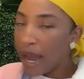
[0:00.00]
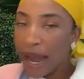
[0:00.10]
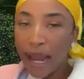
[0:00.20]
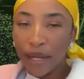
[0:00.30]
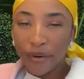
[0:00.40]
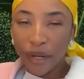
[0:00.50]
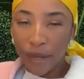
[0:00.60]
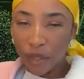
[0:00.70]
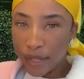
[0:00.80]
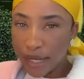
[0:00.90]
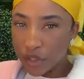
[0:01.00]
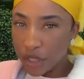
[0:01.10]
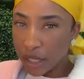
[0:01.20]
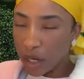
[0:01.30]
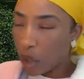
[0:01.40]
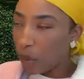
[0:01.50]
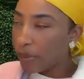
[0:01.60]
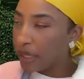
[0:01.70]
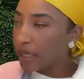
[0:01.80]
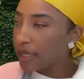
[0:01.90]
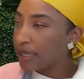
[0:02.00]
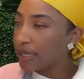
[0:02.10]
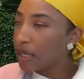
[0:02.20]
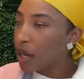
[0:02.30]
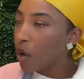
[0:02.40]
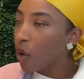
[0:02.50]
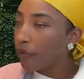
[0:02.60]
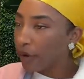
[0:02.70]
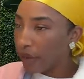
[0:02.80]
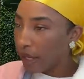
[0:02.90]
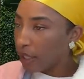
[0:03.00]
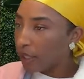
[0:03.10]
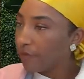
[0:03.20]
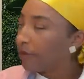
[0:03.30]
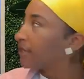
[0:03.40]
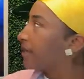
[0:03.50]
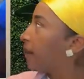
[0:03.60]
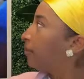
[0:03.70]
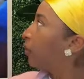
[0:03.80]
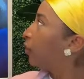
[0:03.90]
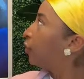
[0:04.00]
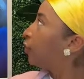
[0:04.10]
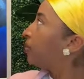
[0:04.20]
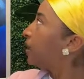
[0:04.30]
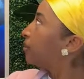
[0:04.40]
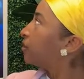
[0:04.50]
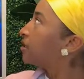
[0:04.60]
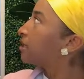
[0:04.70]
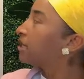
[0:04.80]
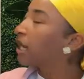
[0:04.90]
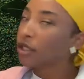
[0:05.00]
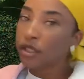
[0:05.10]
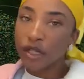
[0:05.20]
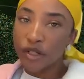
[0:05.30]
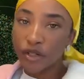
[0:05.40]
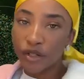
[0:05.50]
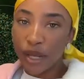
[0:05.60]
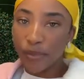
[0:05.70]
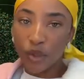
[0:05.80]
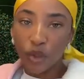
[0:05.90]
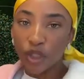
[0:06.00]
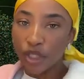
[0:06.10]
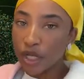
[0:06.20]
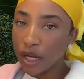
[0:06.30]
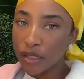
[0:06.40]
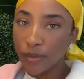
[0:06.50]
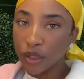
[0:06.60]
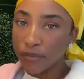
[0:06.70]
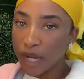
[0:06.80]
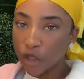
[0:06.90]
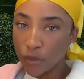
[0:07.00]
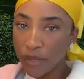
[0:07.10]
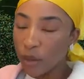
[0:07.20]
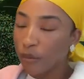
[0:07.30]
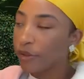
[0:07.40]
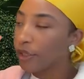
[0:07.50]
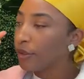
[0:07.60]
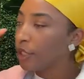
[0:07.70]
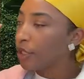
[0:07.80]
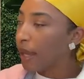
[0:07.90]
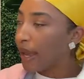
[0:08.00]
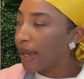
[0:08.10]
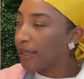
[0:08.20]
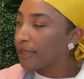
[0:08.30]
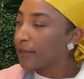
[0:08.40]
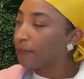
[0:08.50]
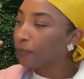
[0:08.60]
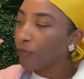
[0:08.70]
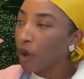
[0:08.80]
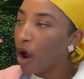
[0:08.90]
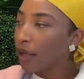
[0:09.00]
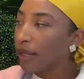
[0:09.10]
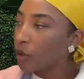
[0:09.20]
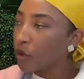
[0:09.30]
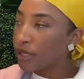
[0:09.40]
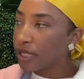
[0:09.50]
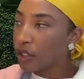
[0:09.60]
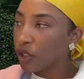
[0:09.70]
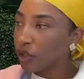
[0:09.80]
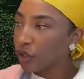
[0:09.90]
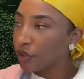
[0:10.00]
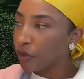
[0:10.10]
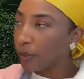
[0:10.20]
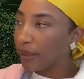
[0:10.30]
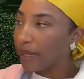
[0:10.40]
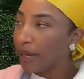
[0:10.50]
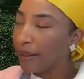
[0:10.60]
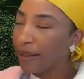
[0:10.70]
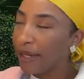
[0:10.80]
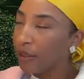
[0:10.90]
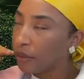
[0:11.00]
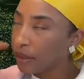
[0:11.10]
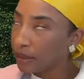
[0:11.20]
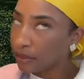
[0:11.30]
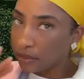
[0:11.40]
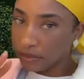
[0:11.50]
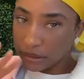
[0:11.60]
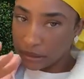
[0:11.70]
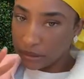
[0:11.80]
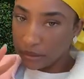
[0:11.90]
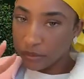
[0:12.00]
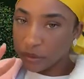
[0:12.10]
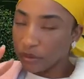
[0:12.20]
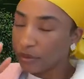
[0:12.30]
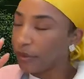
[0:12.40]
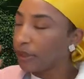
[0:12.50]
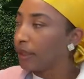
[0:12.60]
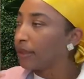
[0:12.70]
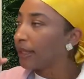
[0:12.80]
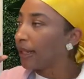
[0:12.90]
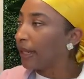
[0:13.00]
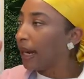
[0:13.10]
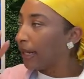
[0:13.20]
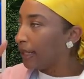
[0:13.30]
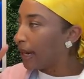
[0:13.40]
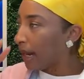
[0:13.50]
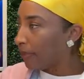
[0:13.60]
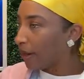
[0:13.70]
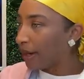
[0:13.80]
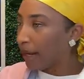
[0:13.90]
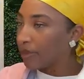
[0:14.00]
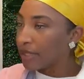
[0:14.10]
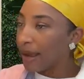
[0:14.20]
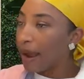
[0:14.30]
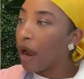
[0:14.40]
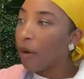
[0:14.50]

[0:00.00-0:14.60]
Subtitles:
I highly recommend you guys check it out because over there, for example, you'd be able to see Dr. Luster's episode. She talks about the macho makeover and all that goes into the surgery with that. I know it doesn't apply to most of you guys, like 99.9%.